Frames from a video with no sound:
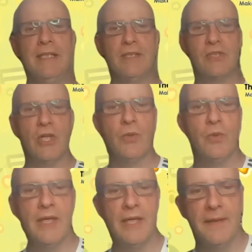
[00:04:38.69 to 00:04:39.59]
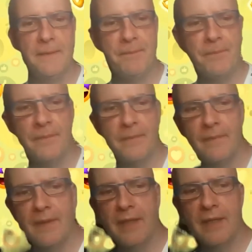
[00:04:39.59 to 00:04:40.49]
So, um,
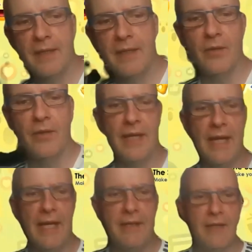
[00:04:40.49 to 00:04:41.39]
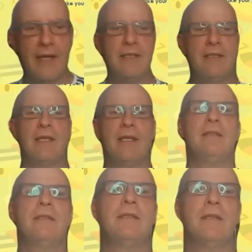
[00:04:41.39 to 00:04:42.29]
you know, and, and I, I did